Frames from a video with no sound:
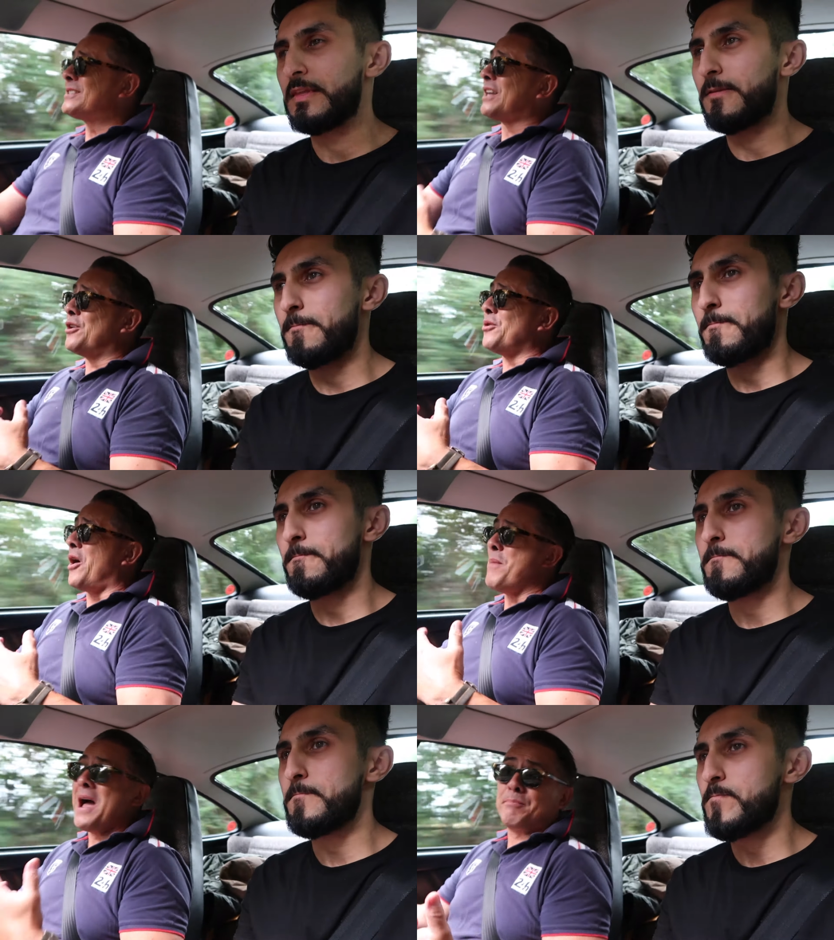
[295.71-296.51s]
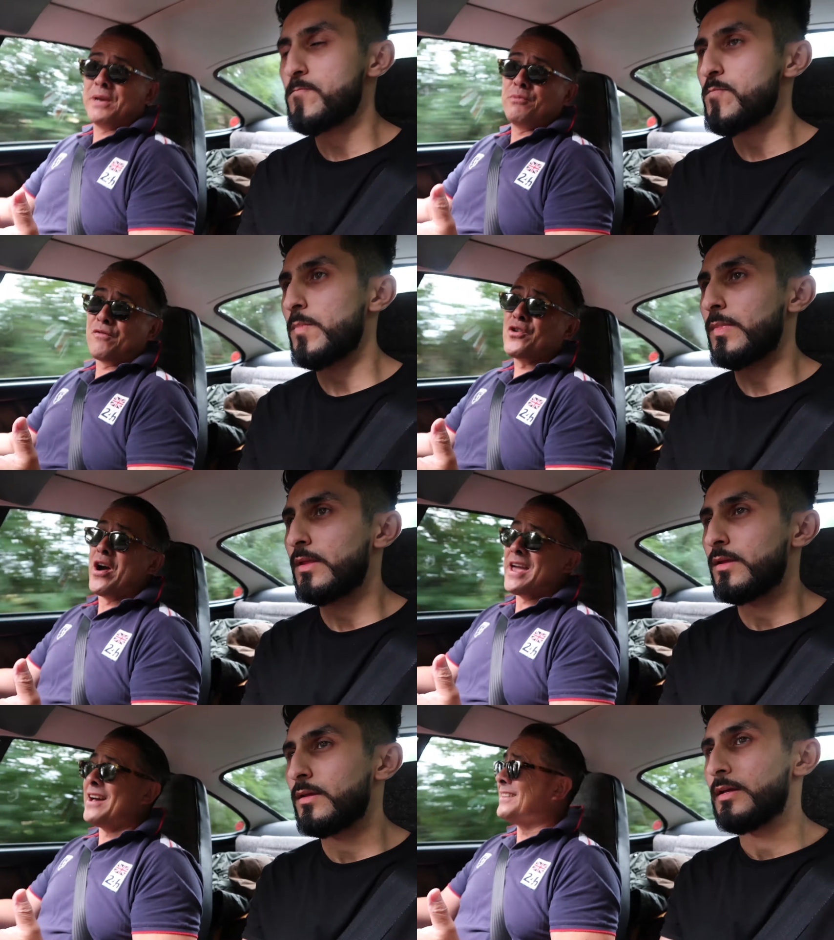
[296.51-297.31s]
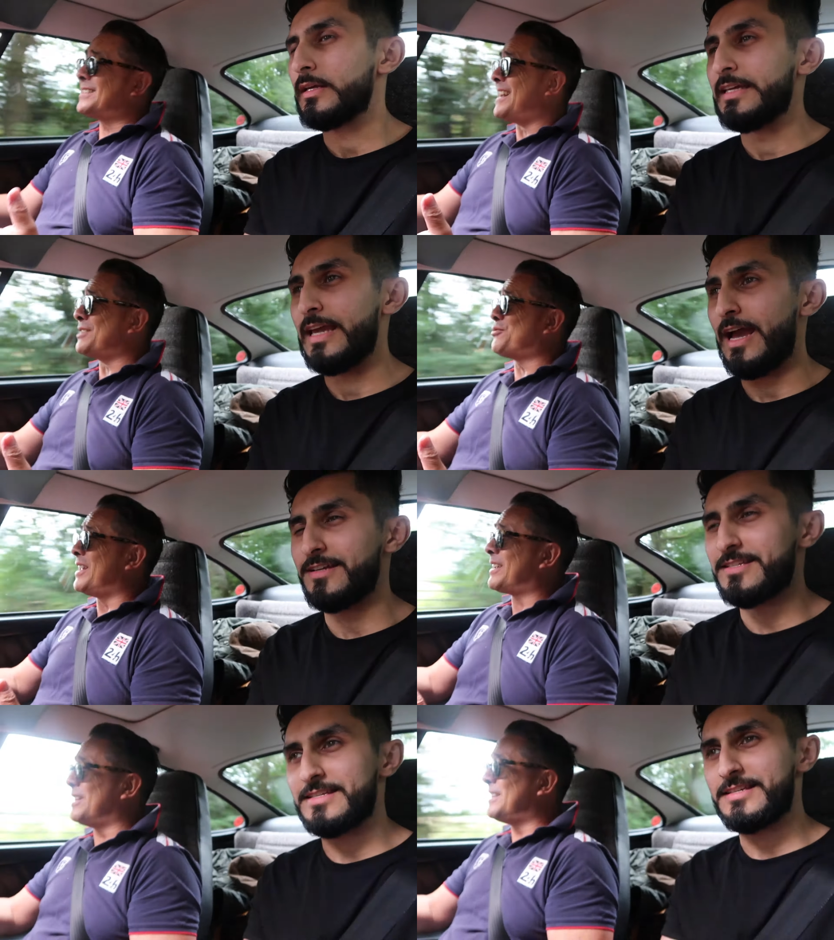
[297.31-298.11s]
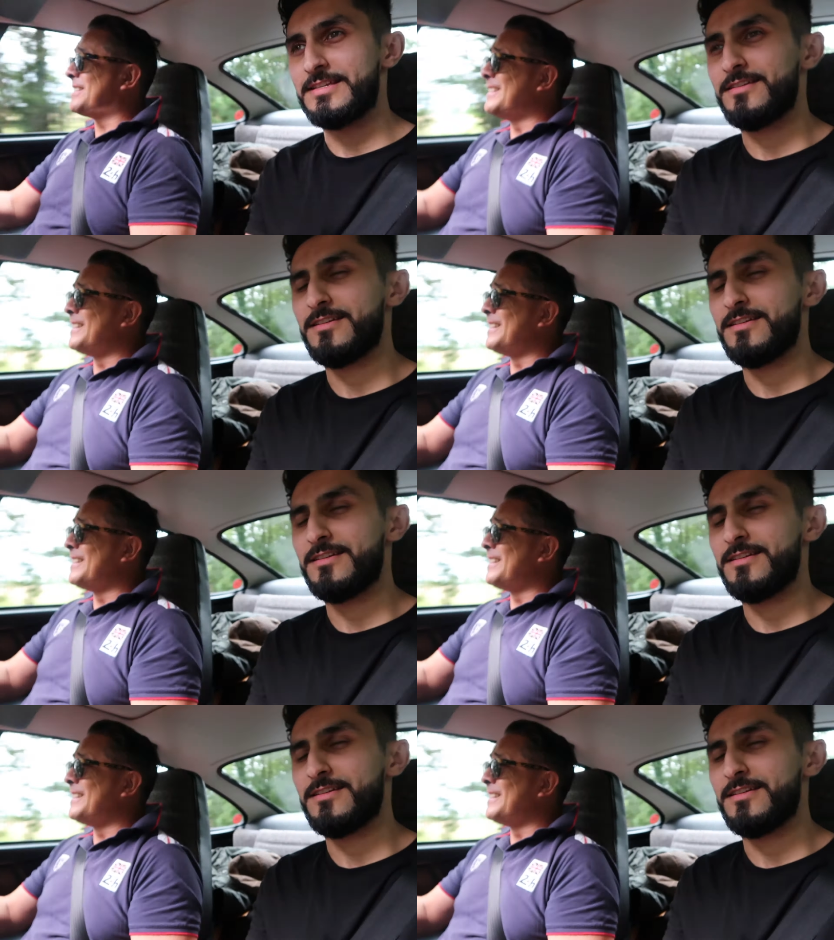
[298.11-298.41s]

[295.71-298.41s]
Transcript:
Speaker 1: So I'm happy we've got here, so that's yes. really good.